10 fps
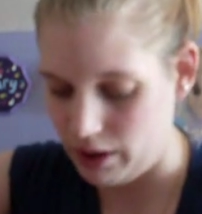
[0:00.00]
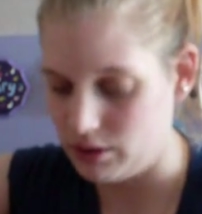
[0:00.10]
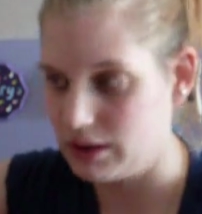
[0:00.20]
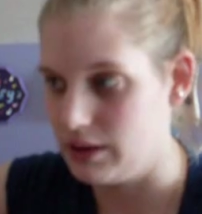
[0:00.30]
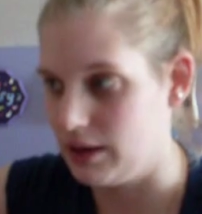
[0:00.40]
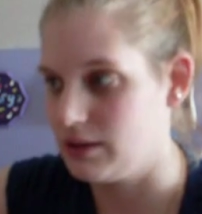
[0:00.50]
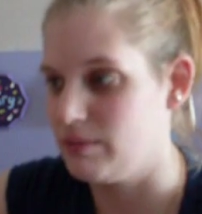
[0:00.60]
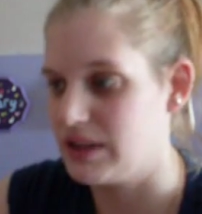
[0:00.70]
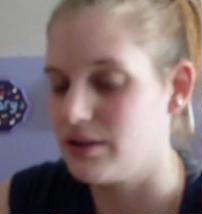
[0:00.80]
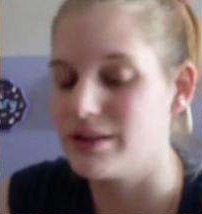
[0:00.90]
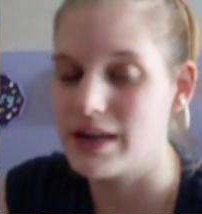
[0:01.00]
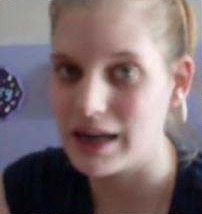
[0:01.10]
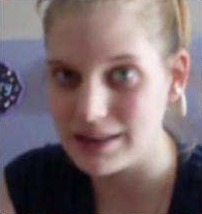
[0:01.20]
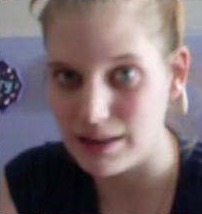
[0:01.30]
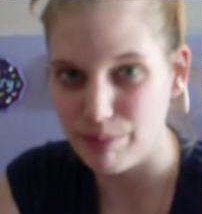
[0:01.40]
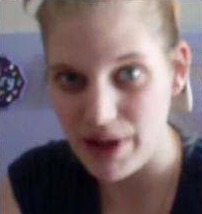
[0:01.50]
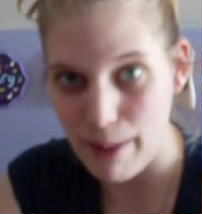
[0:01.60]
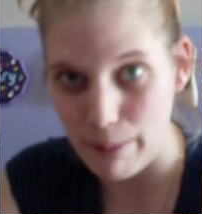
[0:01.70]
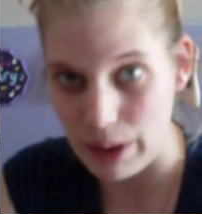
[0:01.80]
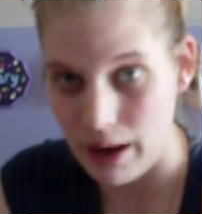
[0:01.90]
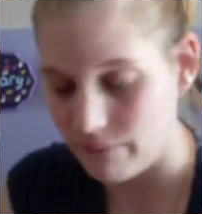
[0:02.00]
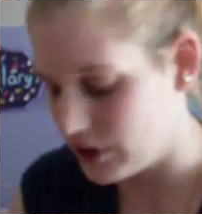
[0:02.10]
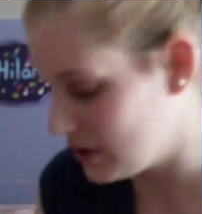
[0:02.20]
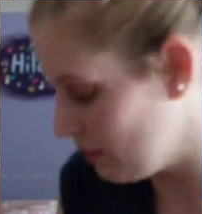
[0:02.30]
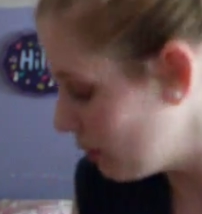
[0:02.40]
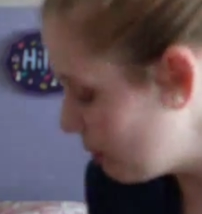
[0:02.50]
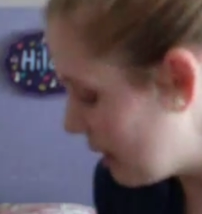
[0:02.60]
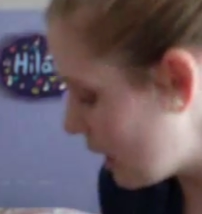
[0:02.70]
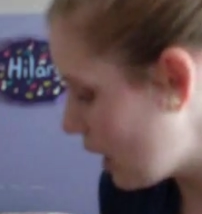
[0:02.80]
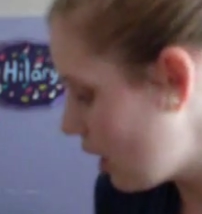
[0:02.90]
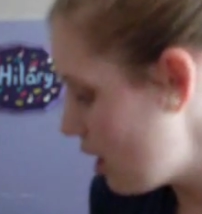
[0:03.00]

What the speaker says: next September after summer break.